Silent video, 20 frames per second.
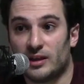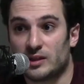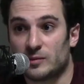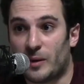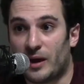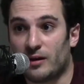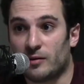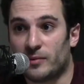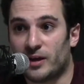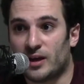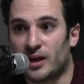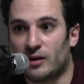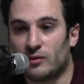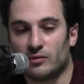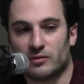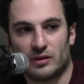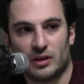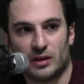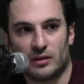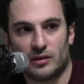Spider-Man, I
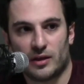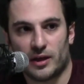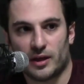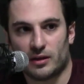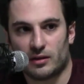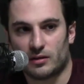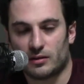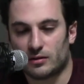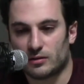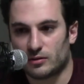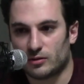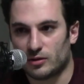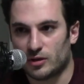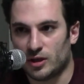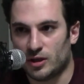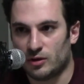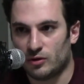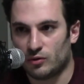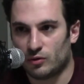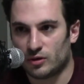don't think like
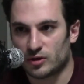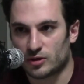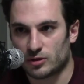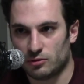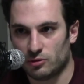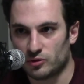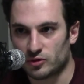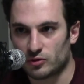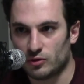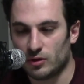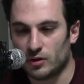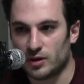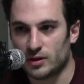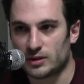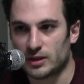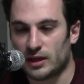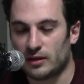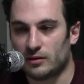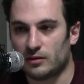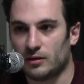indoors, closed
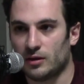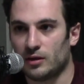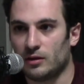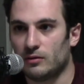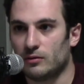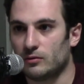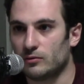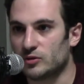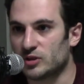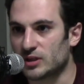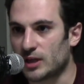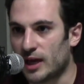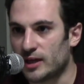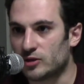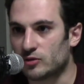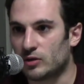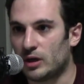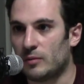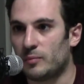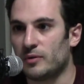quarters. I think
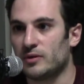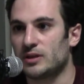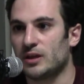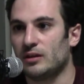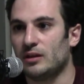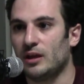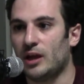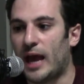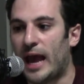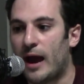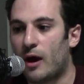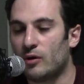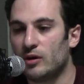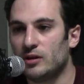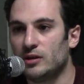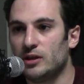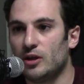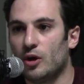skyscrapers. I think out in the